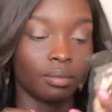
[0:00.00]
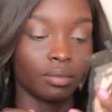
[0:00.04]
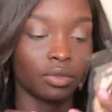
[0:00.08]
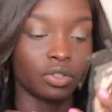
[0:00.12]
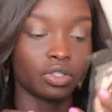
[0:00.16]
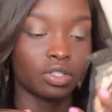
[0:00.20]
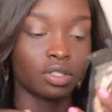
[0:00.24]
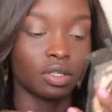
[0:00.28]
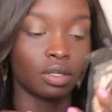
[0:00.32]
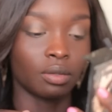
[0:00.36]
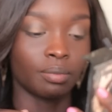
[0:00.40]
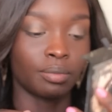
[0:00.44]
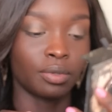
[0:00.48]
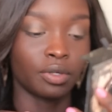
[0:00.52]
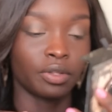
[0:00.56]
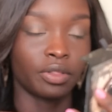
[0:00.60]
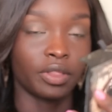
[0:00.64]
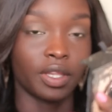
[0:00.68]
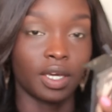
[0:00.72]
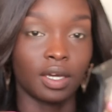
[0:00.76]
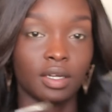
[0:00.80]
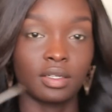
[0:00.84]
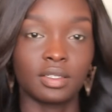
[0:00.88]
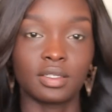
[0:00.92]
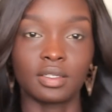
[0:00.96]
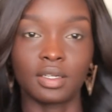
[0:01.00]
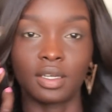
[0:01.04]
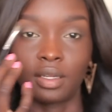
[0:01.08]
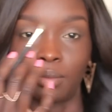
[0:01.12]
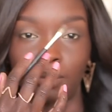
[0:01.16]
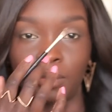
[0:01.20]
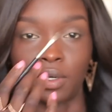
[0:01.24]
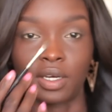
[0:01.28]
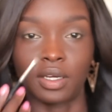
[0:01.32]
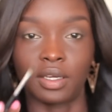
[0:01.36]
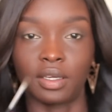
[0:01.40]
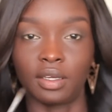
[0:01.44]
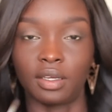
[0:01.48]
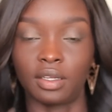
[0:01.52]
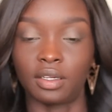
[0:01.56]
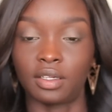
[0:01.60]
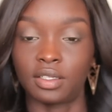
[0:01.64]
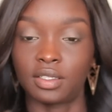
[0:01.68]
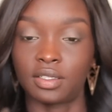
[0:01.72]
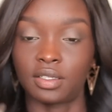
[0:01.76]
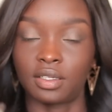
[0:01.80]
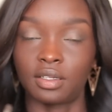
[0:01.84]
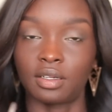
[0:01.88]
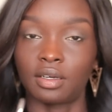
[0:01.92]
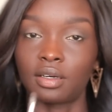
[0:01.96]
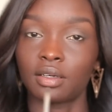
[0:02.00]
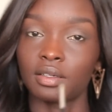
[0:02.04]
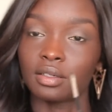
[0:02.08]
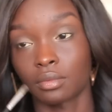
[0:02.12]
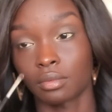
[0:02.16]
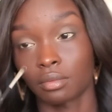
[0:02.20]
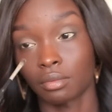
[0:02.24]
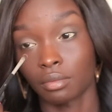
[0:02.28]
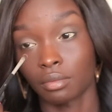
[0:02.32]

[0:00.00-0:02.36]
I'm just going to put that in my inner tear duct.